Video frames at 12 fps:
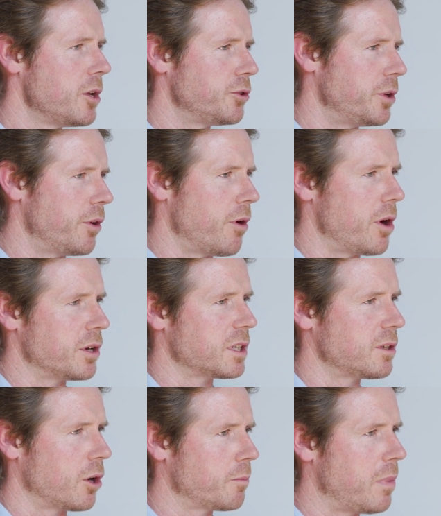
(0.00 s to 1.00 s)
do their own
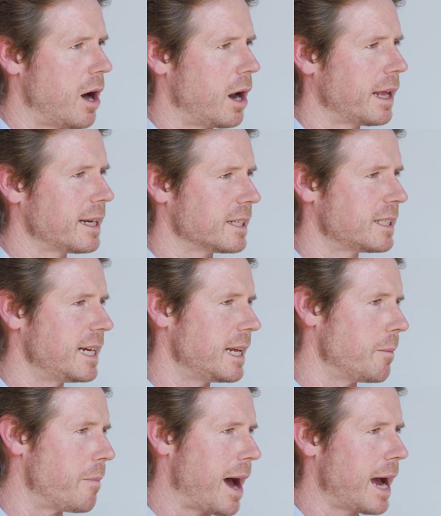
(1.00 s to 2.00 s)
stockpiling are
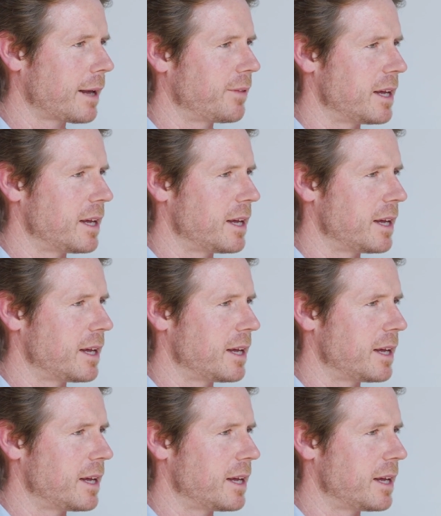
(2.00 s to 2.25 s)
sitting back.